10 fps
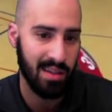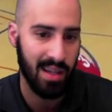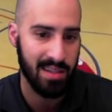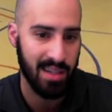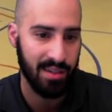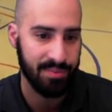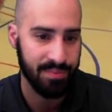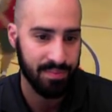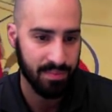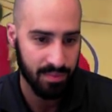that's it.
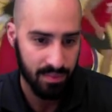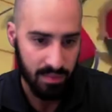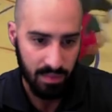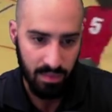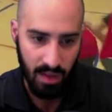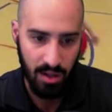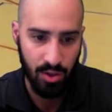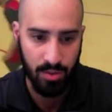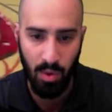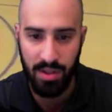
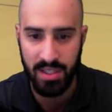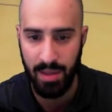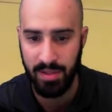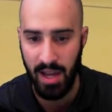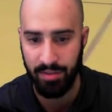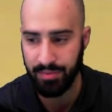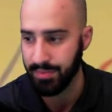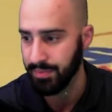So it's more of the same stuff.